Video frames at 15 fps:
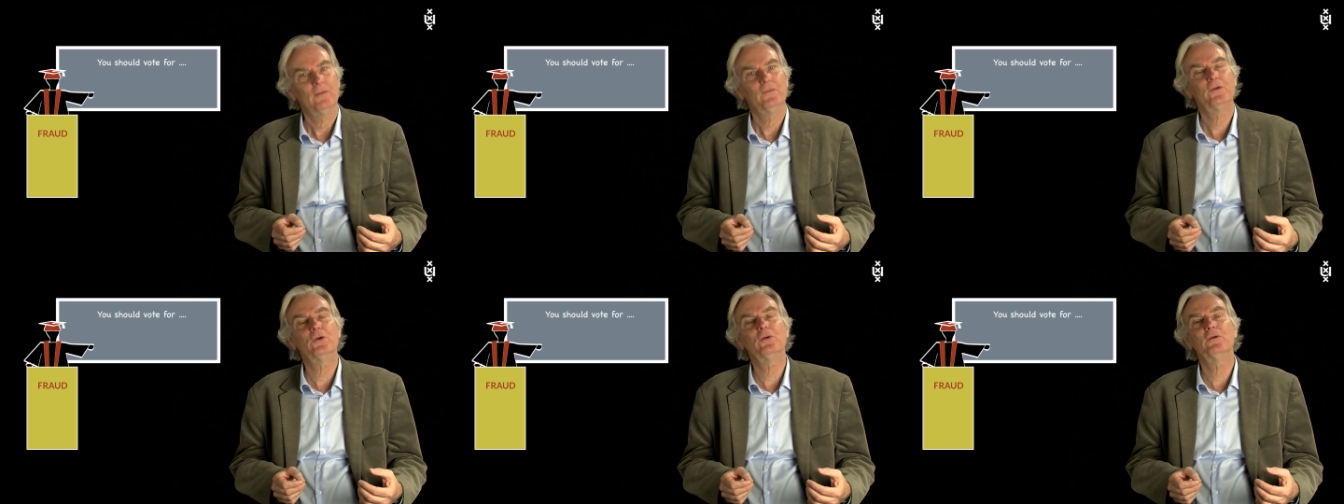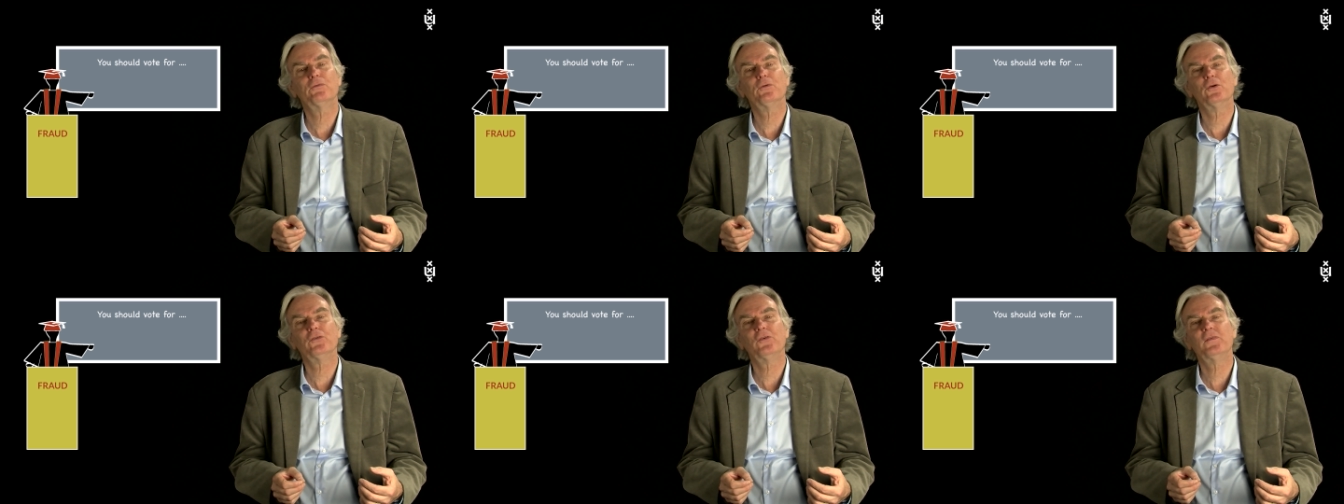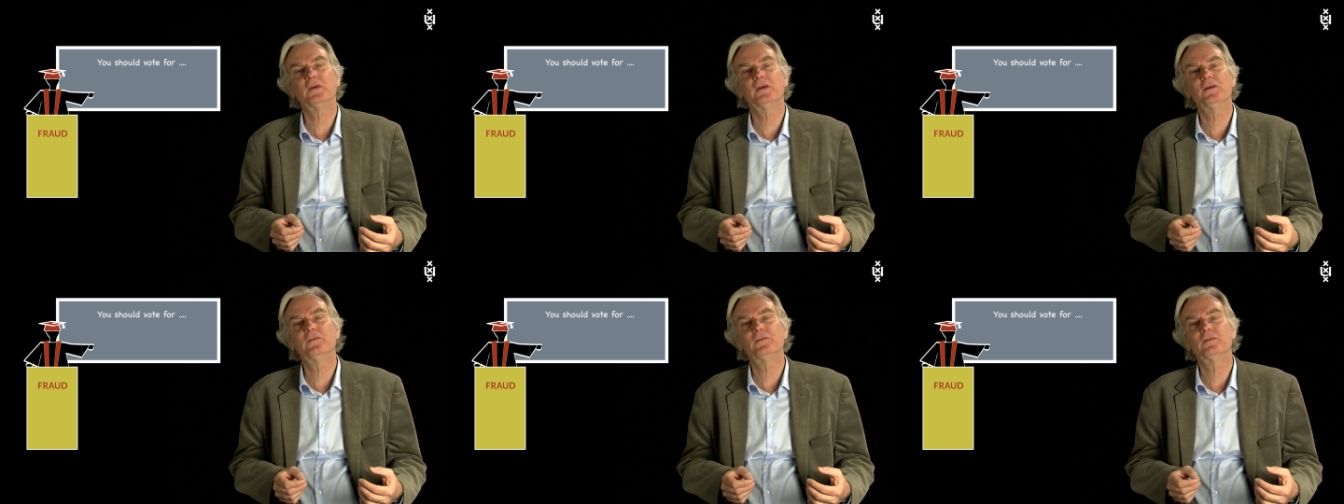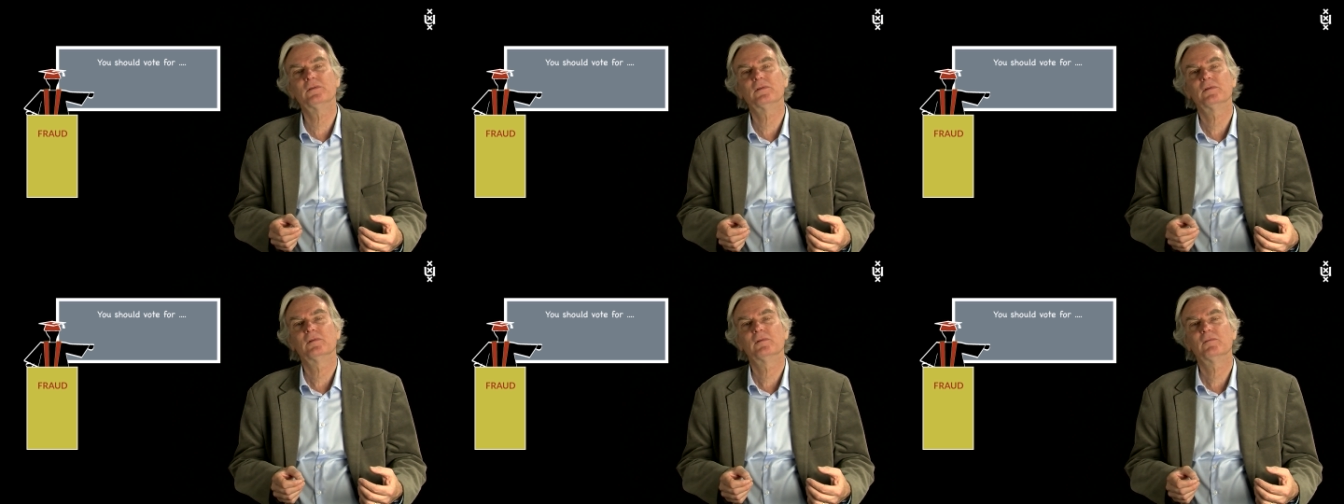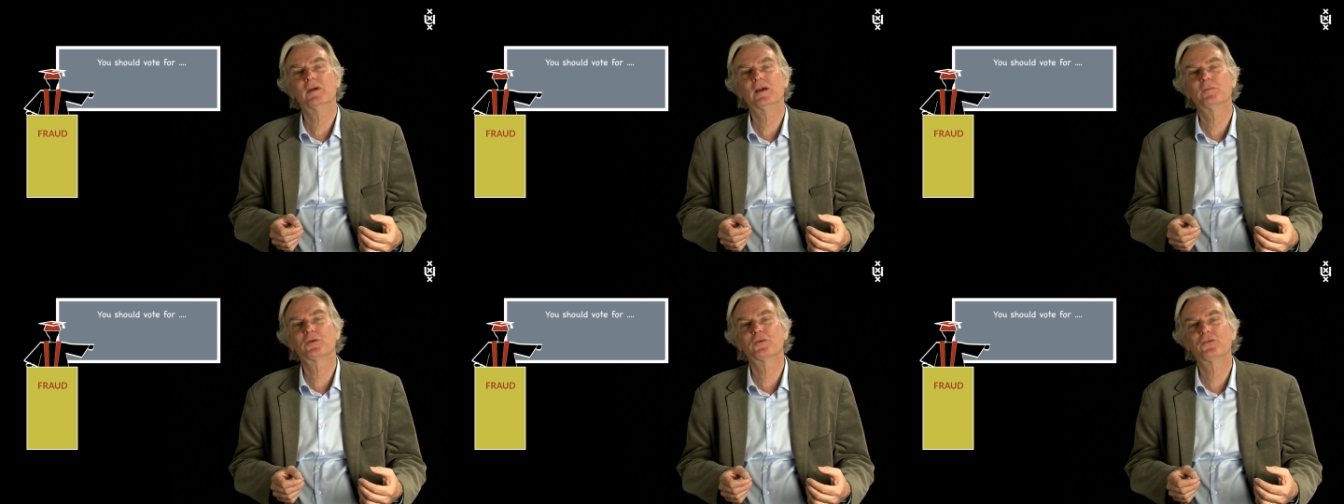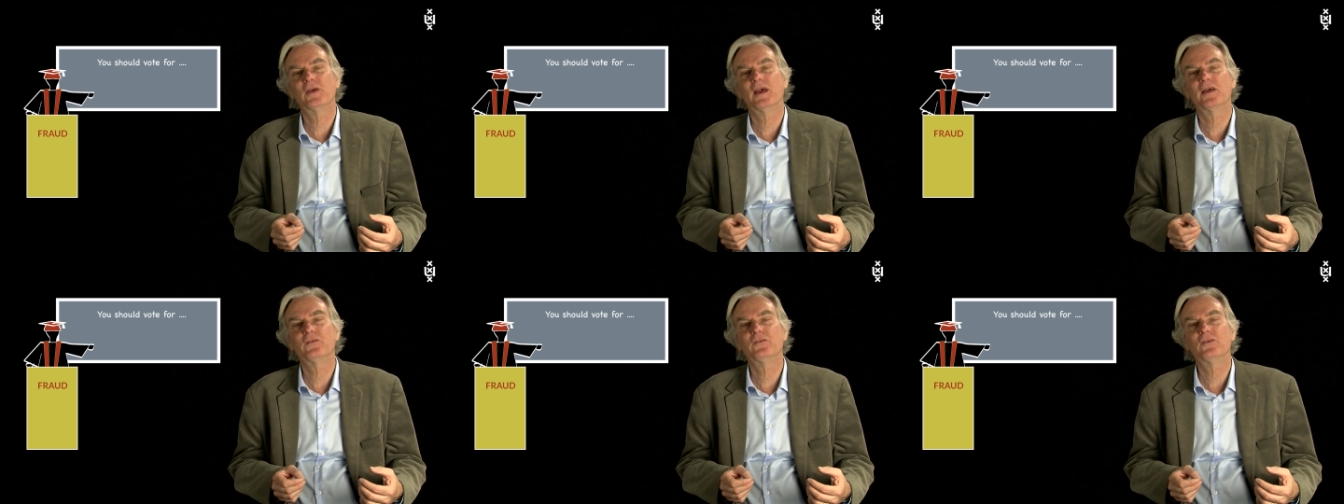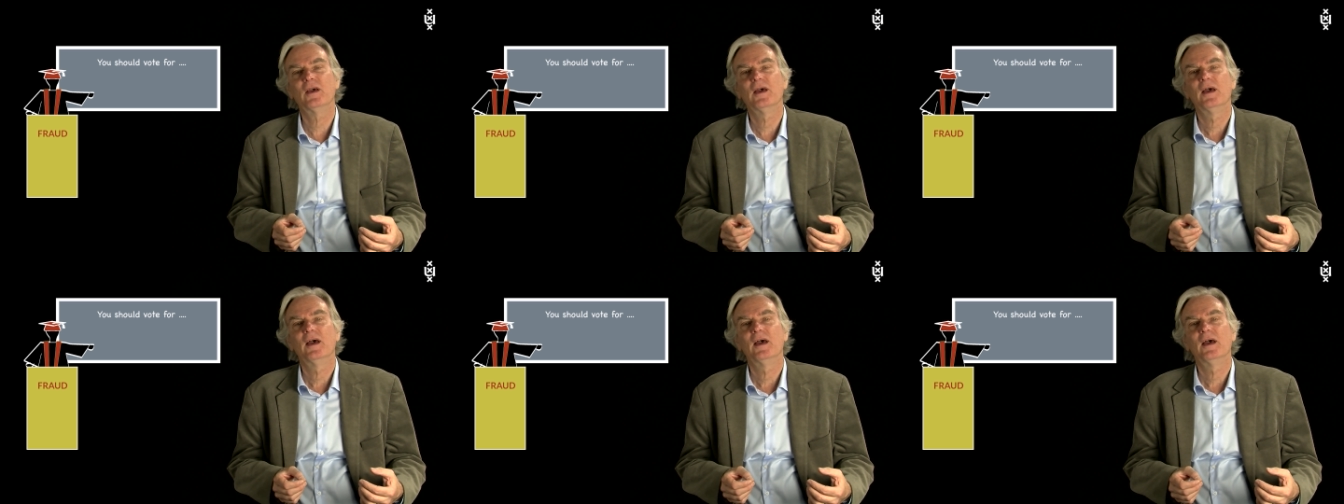The universities, Weber says,